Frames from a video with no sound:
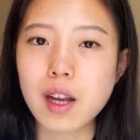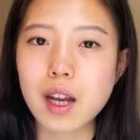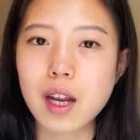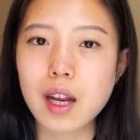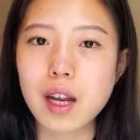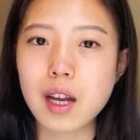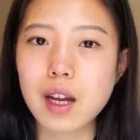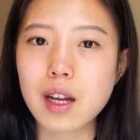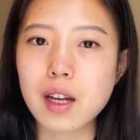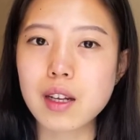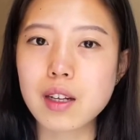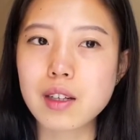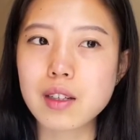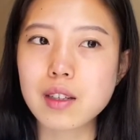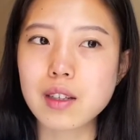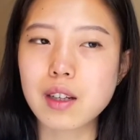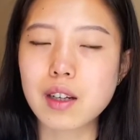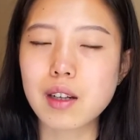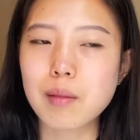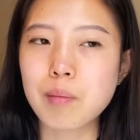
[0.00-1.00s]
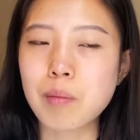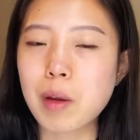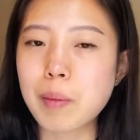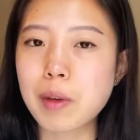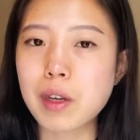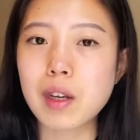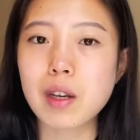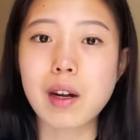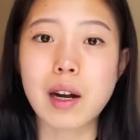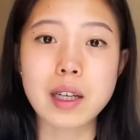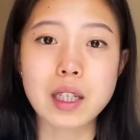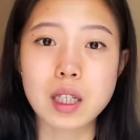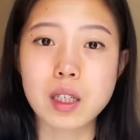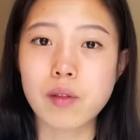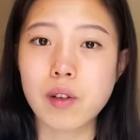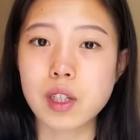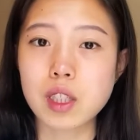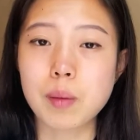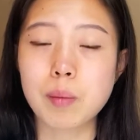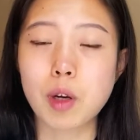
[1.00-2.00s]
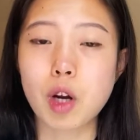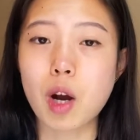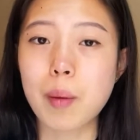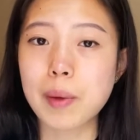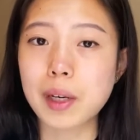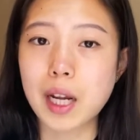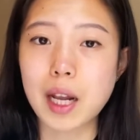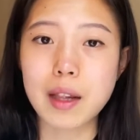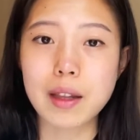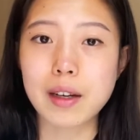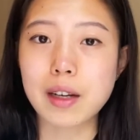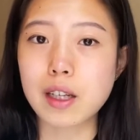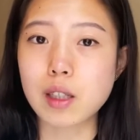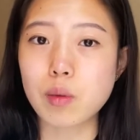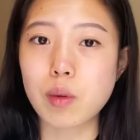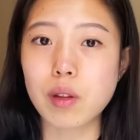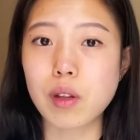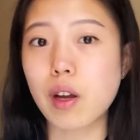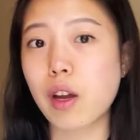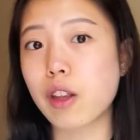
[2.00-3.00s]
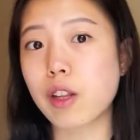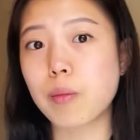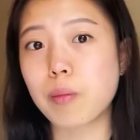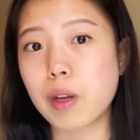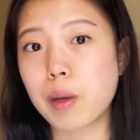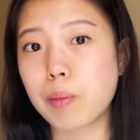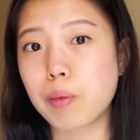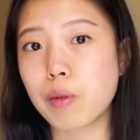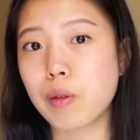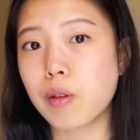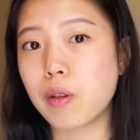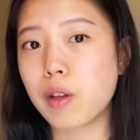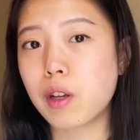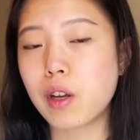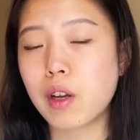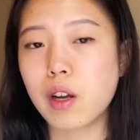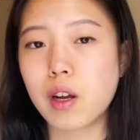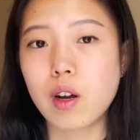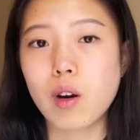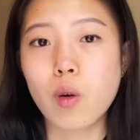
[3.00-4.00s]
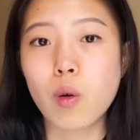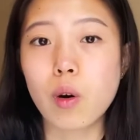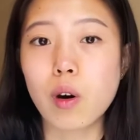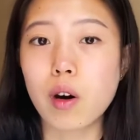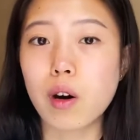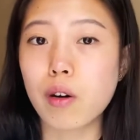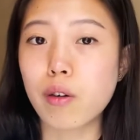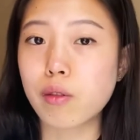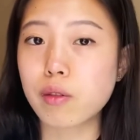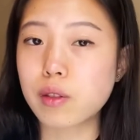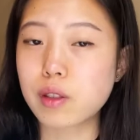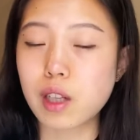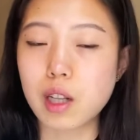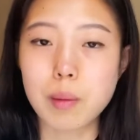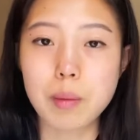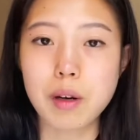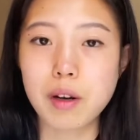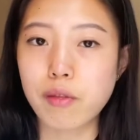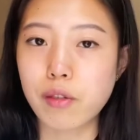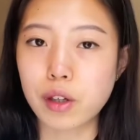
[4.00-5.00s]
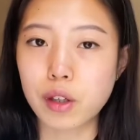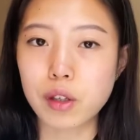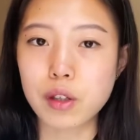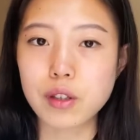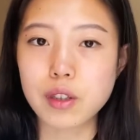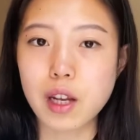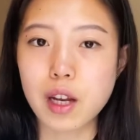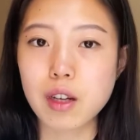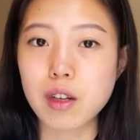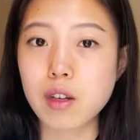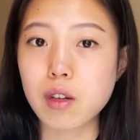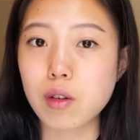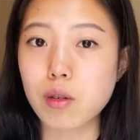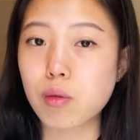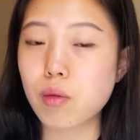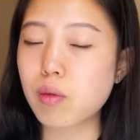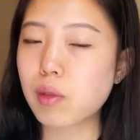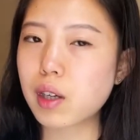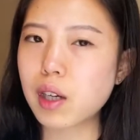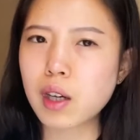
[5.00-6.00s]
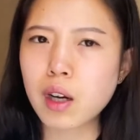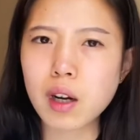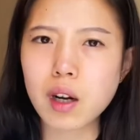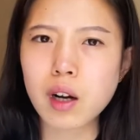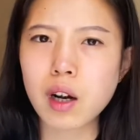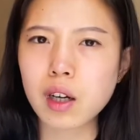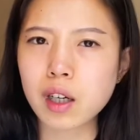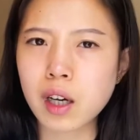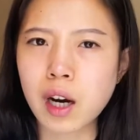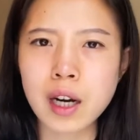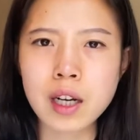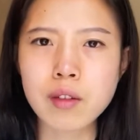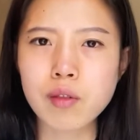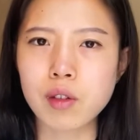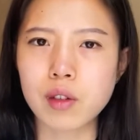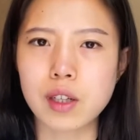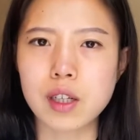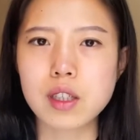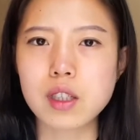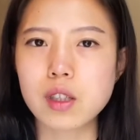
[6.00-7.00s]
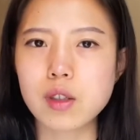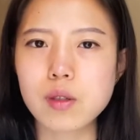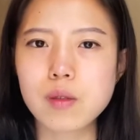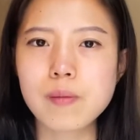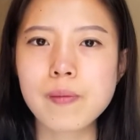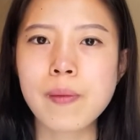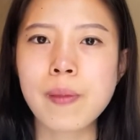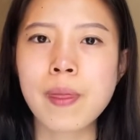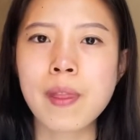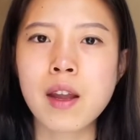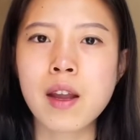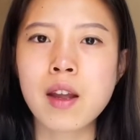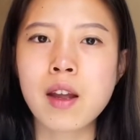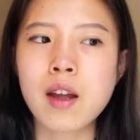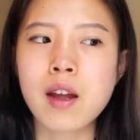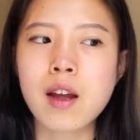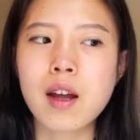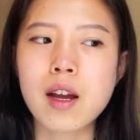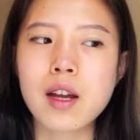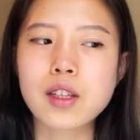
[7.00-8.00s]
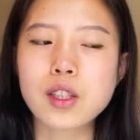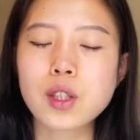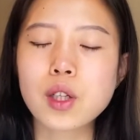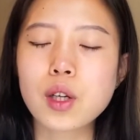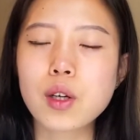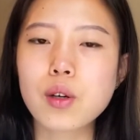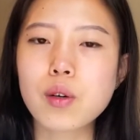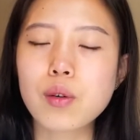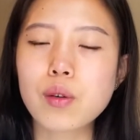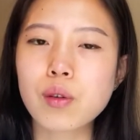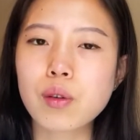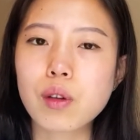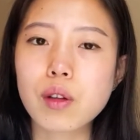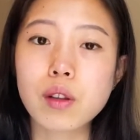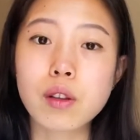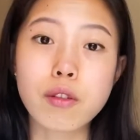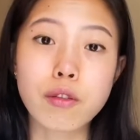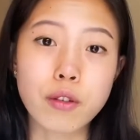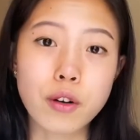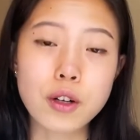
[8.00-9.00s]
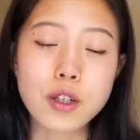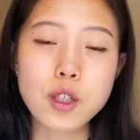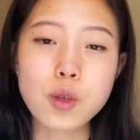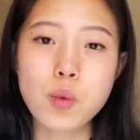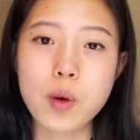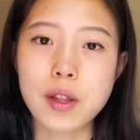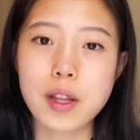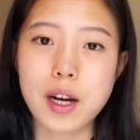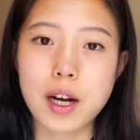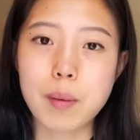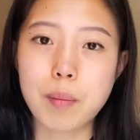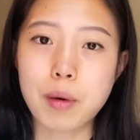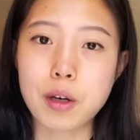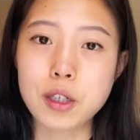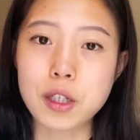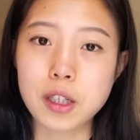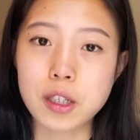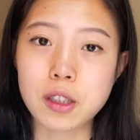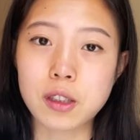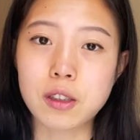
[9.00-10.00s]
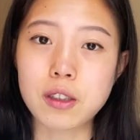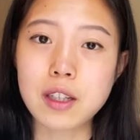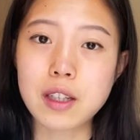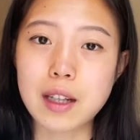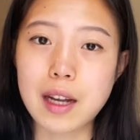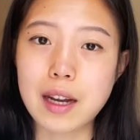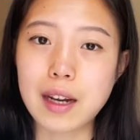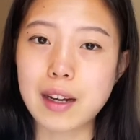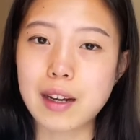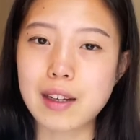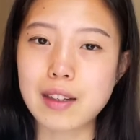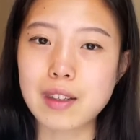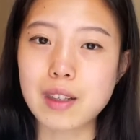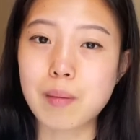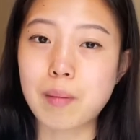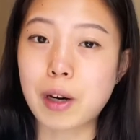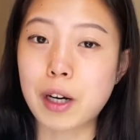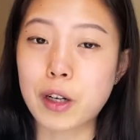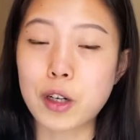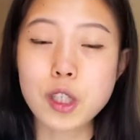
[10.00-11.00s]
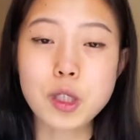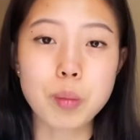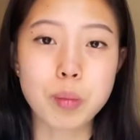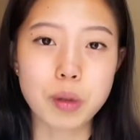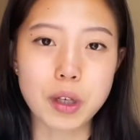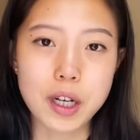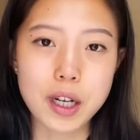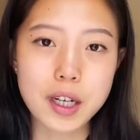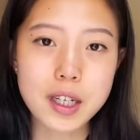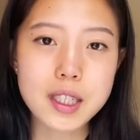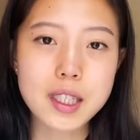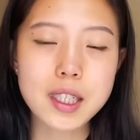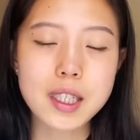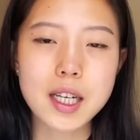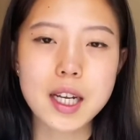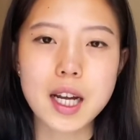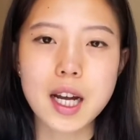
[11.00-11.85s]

and maybe identify some commonalities with other people or celebrity figures that you can kind of relate to. Uh, so the first one that I particularly like is the Myers-Briggs.